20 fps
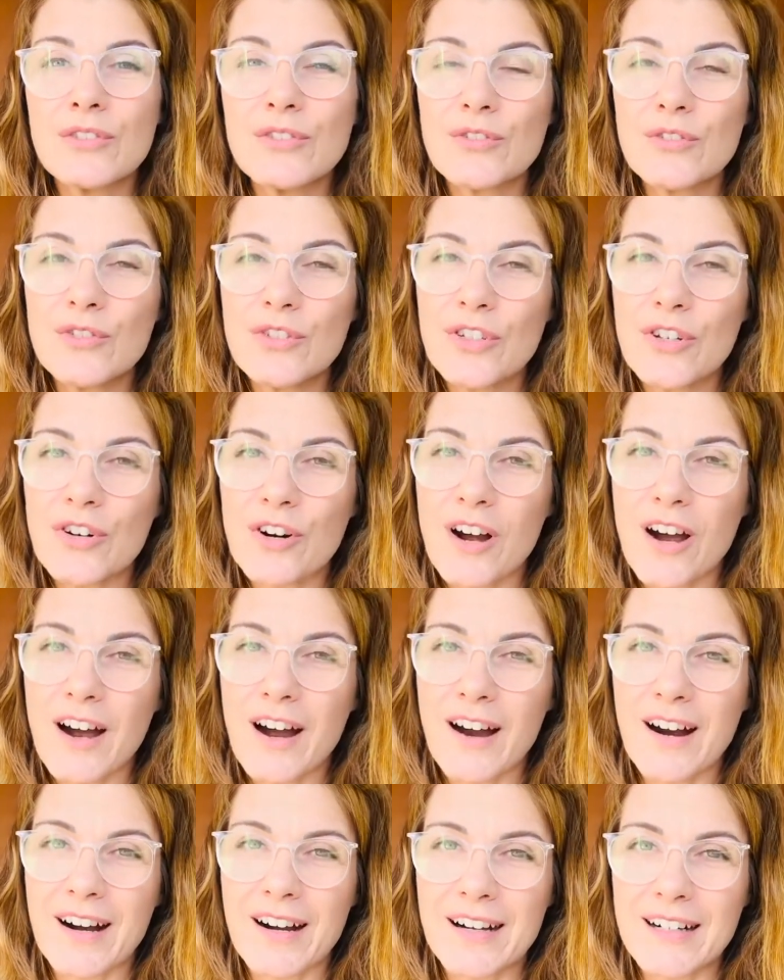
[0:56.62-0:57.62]
to your
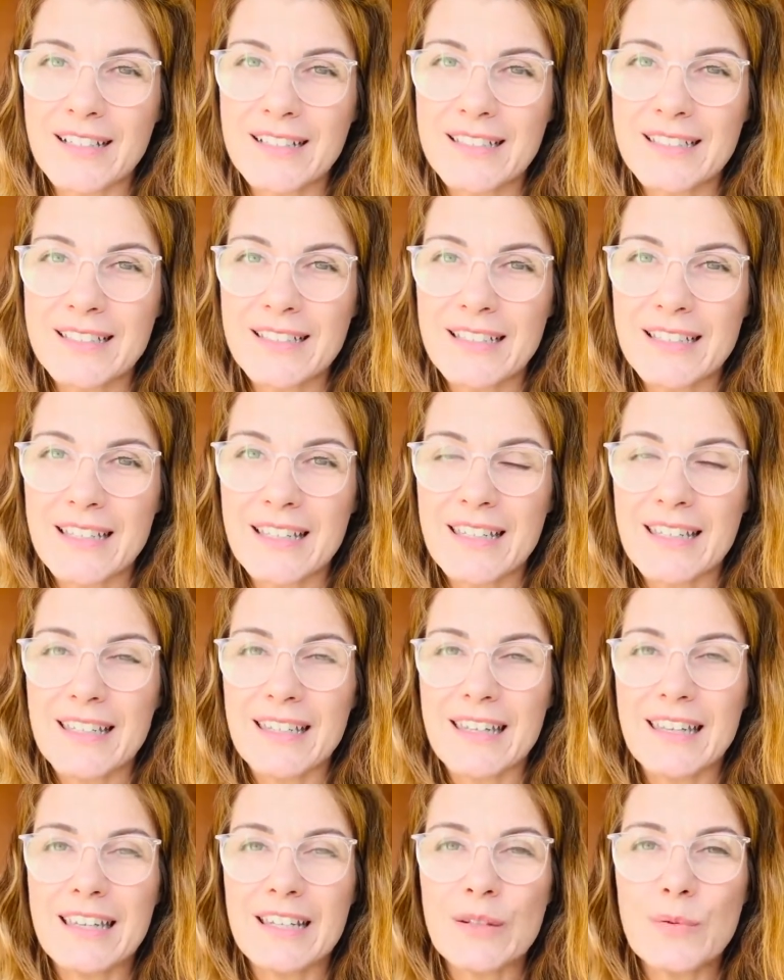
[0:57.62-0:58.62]
heart
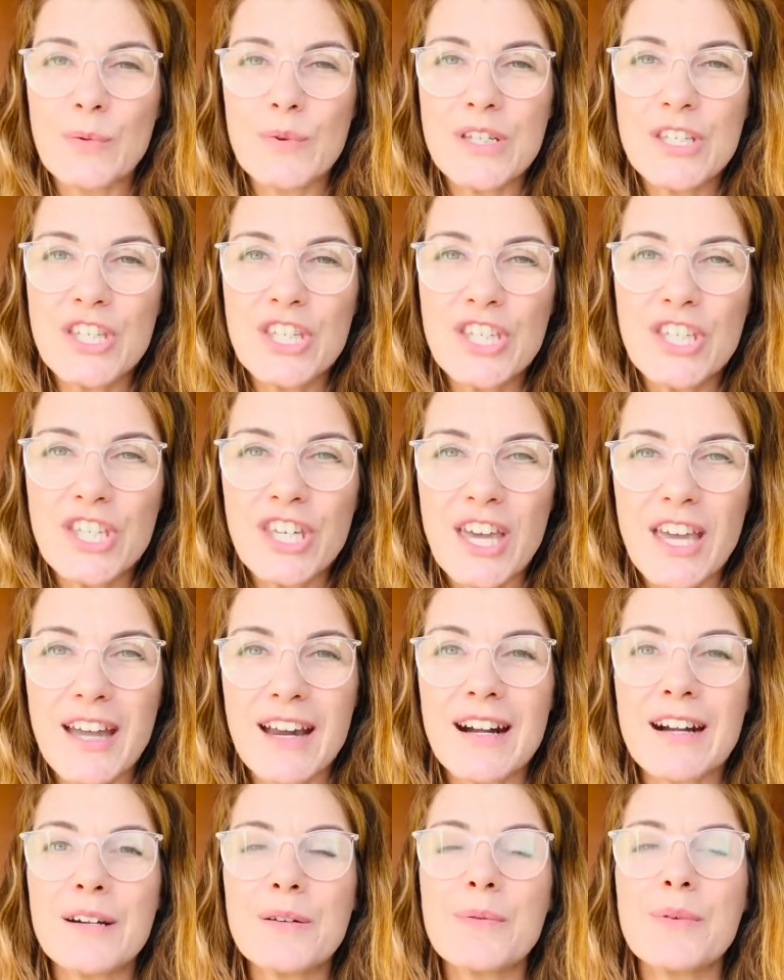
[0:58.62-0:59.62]
and we
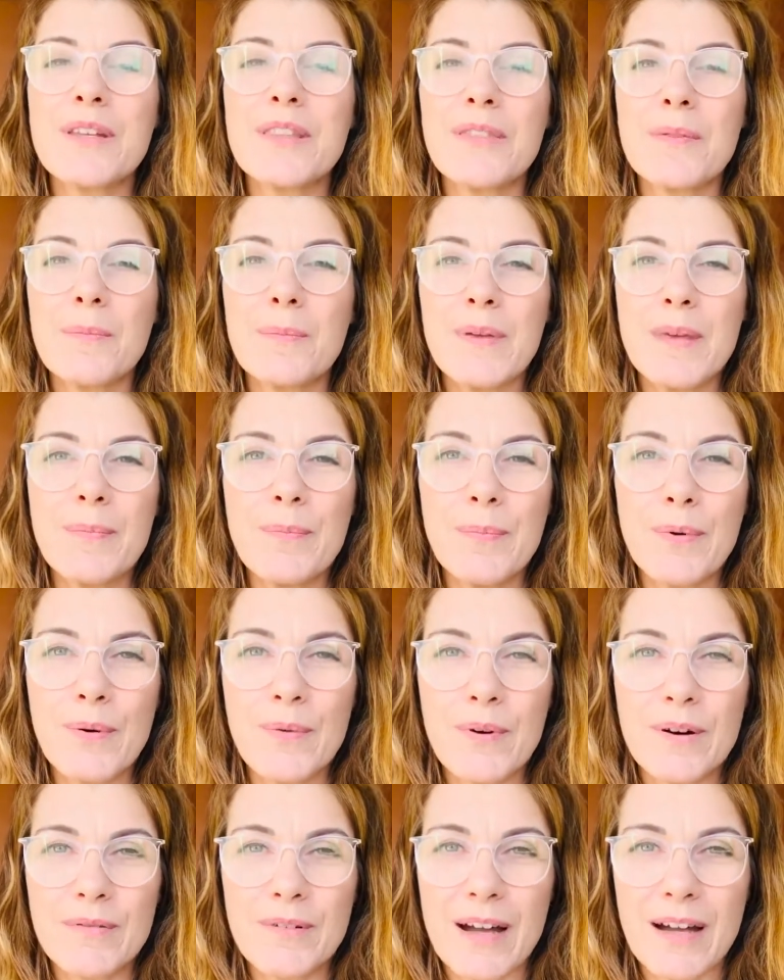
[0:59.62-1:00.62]
share with
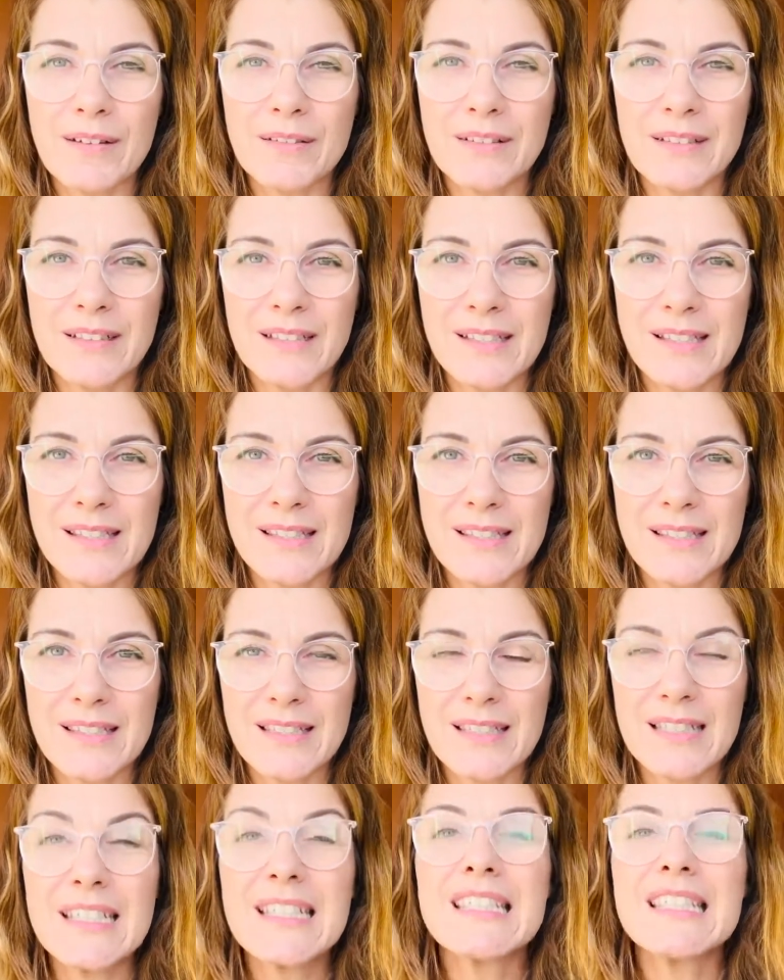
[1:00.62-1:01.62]
people around us,
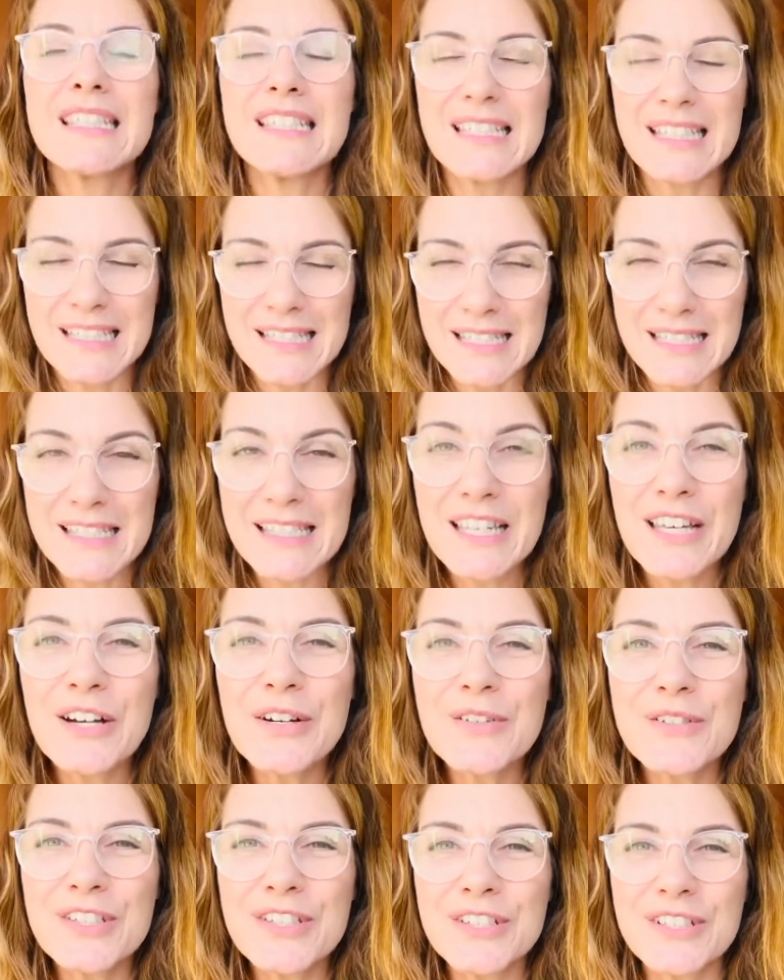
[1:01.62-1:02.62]
this is
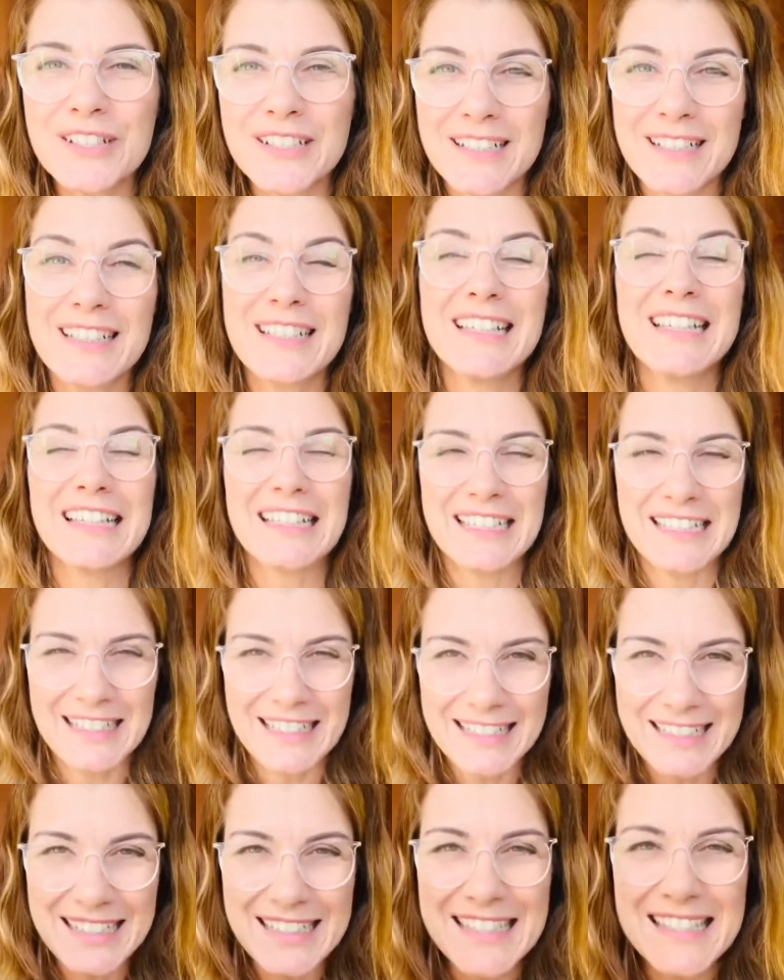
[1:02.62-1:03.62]
culture
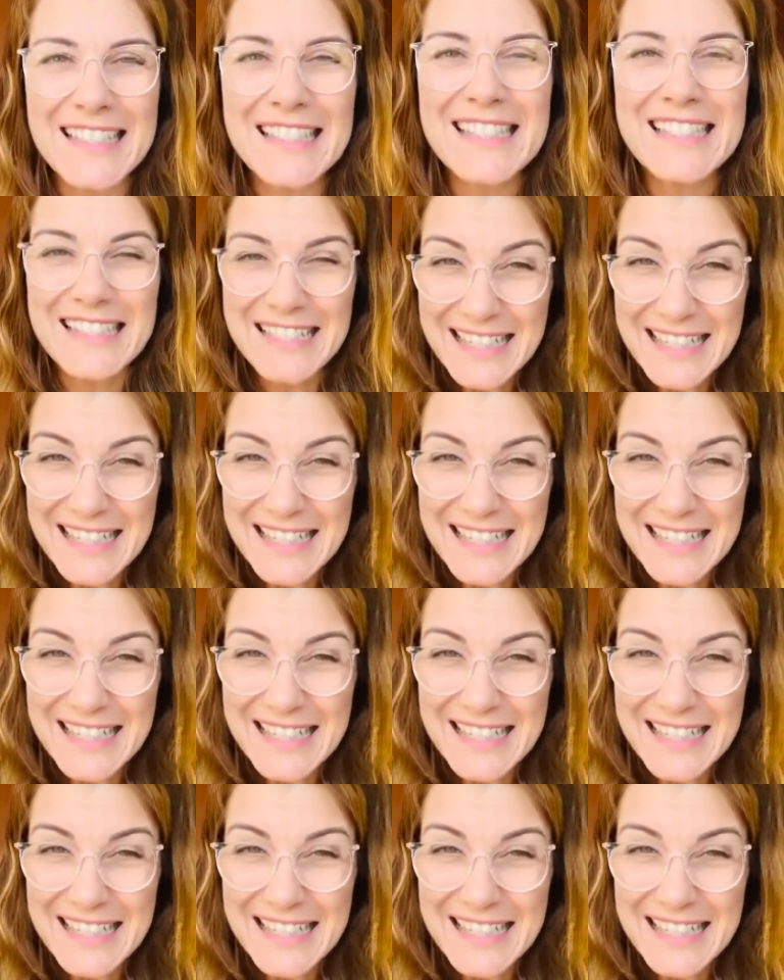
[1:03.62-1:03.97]
and this is